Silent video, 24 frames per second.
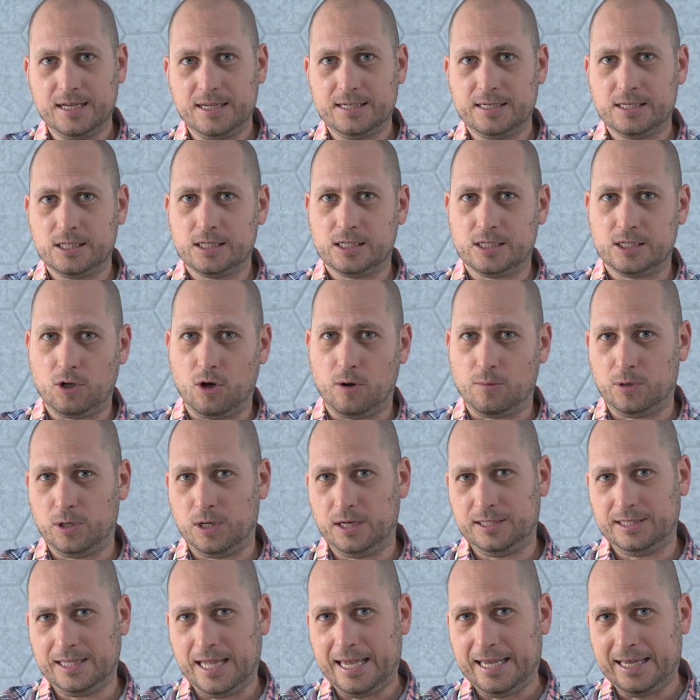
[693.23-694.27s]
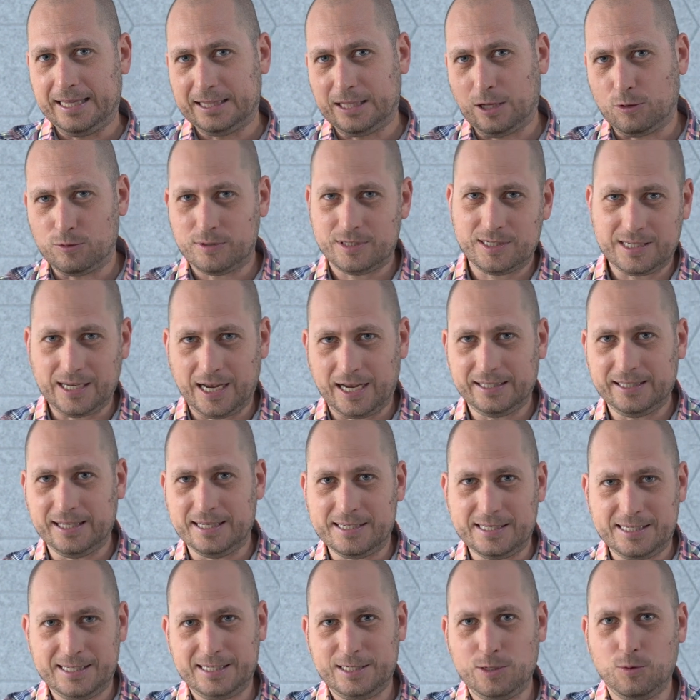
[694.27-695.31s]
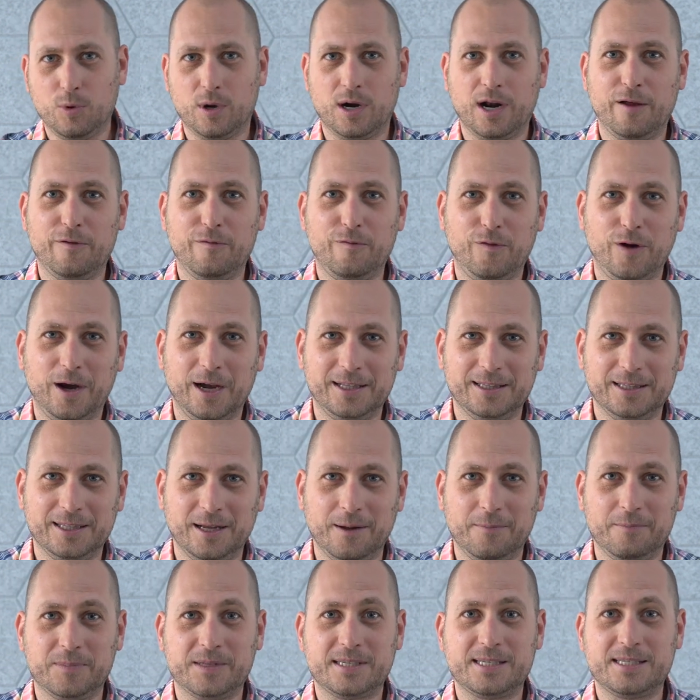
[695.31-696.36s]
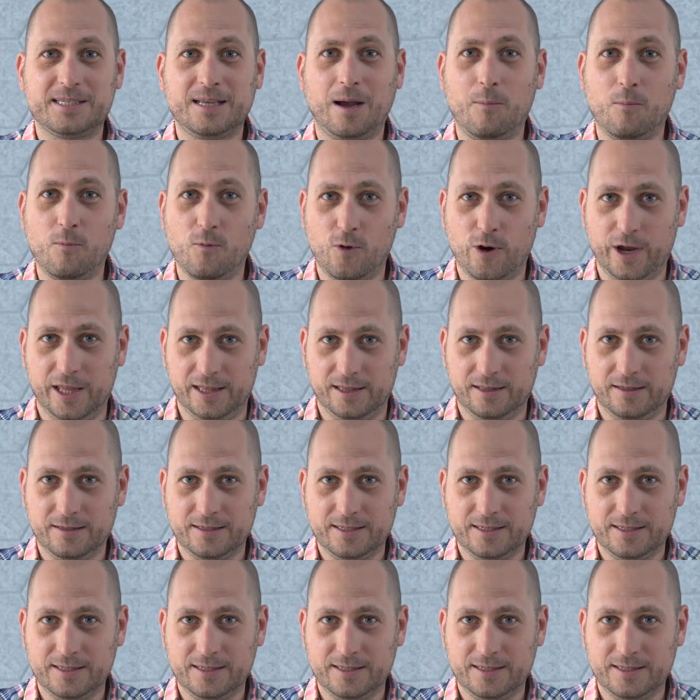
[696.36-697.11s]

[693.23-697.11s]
So I'm gonna take it outside and see where I find some wind.